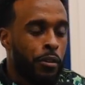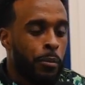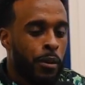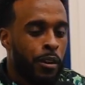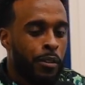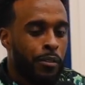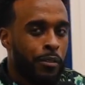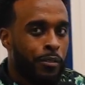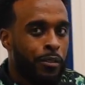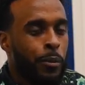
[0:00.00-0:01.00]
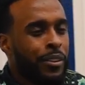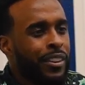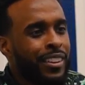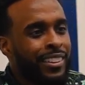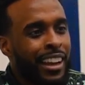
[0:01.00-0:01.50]
football from
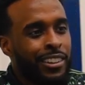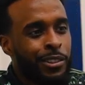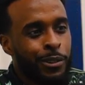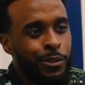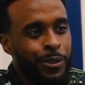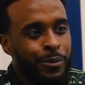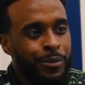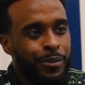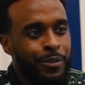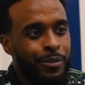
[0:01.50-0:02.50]
within the tactical room,